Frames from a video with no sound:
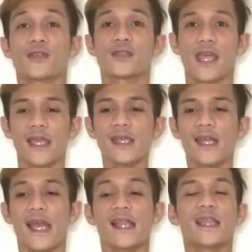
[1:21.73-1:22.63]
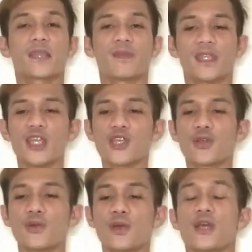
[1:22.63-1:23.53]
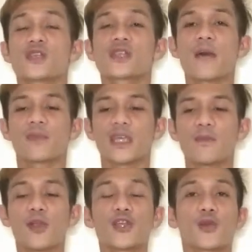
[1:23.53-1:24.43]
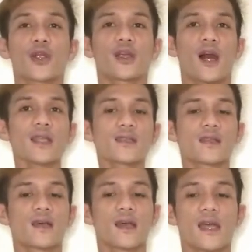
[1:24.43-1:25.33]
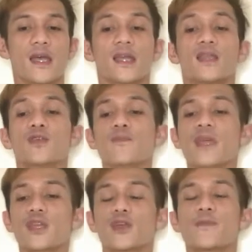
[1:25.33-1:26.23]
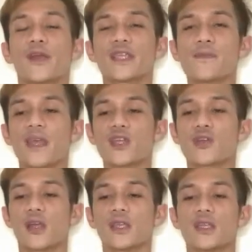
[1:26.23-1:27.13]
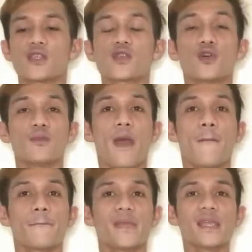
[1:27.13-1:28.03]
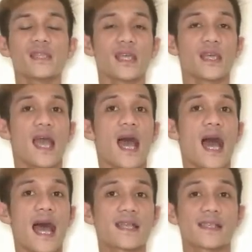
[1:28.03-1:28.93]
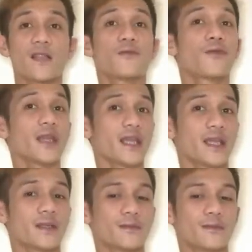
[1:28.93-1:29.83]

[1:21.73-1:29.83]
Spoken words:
Today, let me teach you some keyboard shortcut to make your participation in Zoom meeting hassle-free.